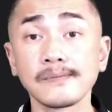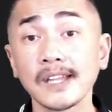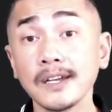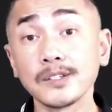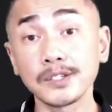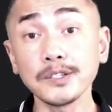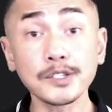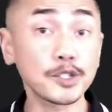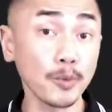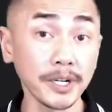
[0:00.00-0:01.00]
Since
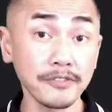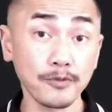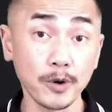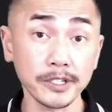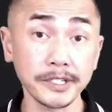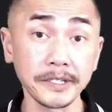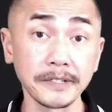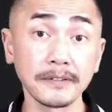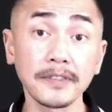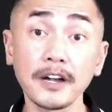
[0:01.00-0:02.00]
2014,
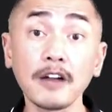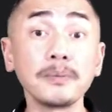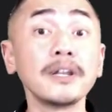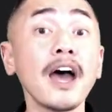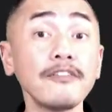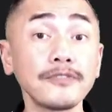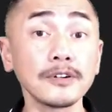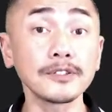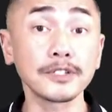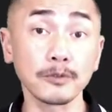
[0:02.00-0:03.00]
there have been
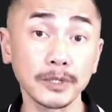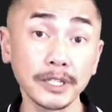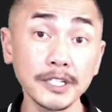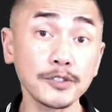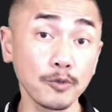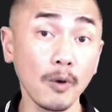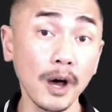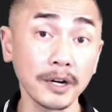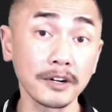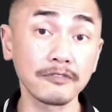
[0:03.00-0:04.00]
efforts to release
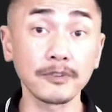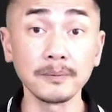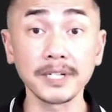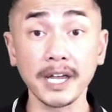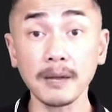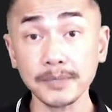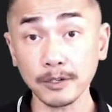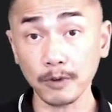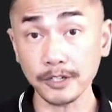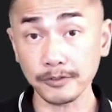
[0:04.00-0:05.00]
water from dams and
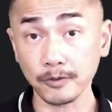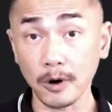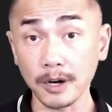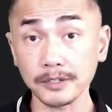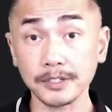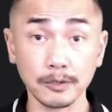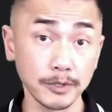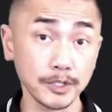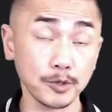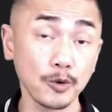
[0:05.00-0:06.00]
reservoirs to
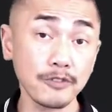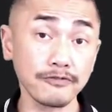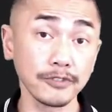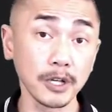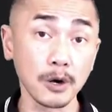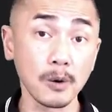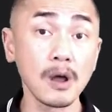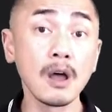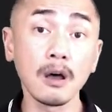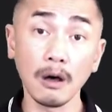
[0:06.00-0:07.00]
restore flow
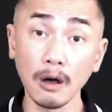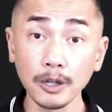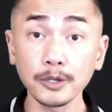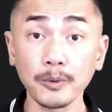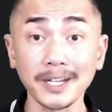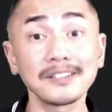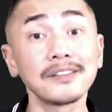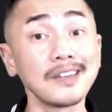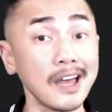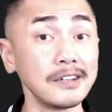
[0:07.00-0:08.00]
all the way to
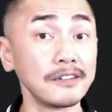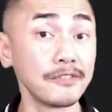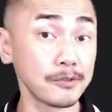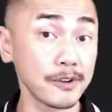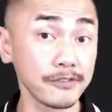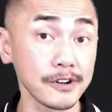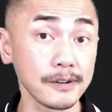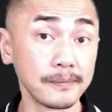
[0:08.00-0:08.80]
the end of the river.